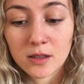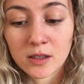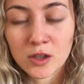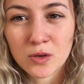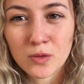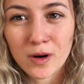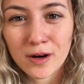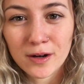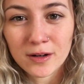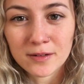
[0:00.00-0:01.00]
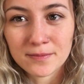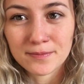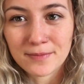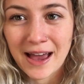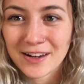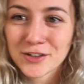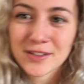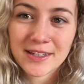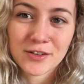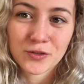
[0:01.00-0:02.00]
you are
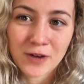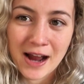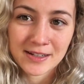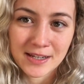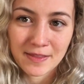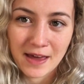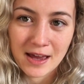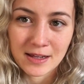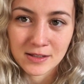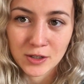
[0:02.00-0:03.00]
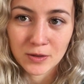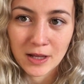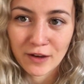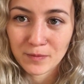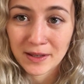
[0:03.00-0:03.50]
actually attracting that into your life